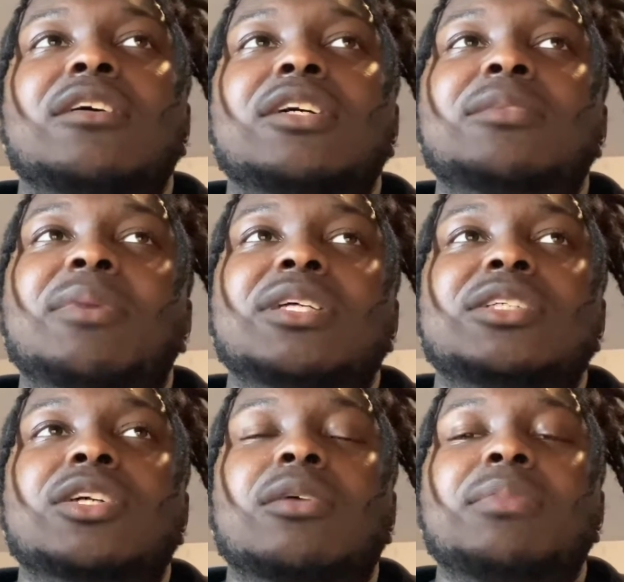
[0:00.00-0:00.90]
it's mainly
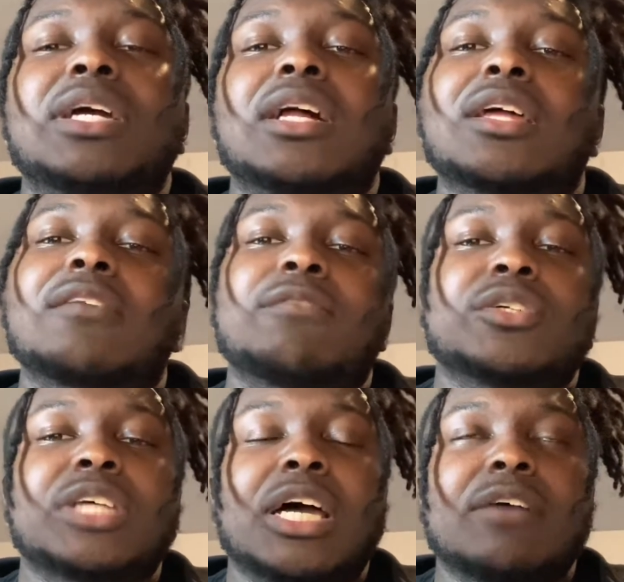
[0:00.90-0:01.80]
just gonna be kind of like a
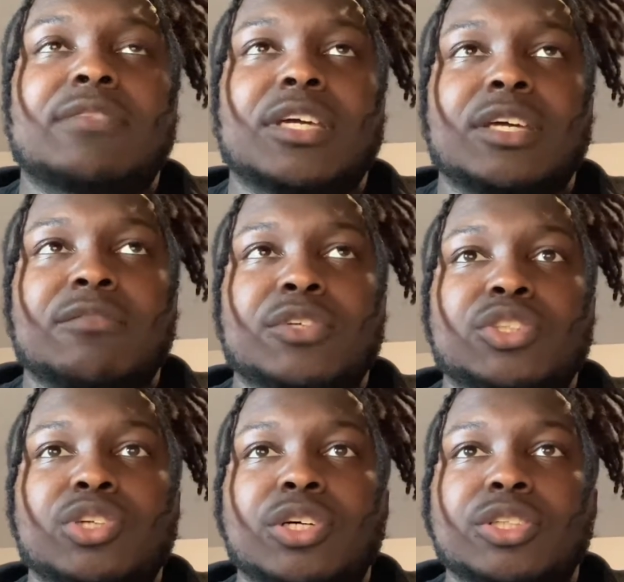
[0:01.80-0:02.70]
first half thing for the
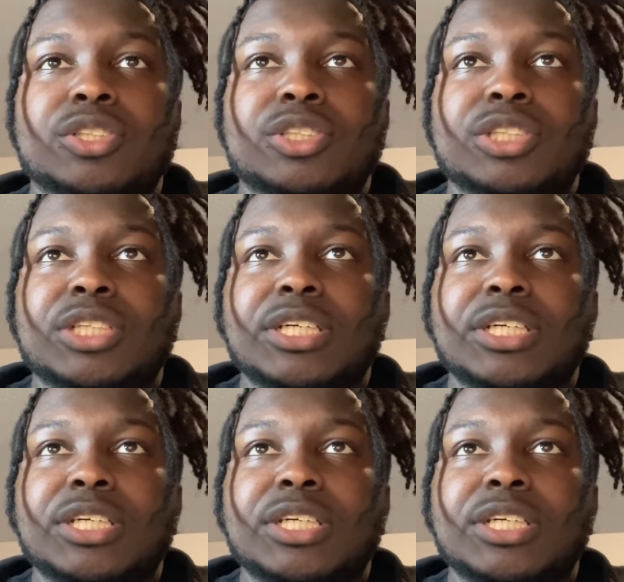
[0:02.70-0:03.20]
starters,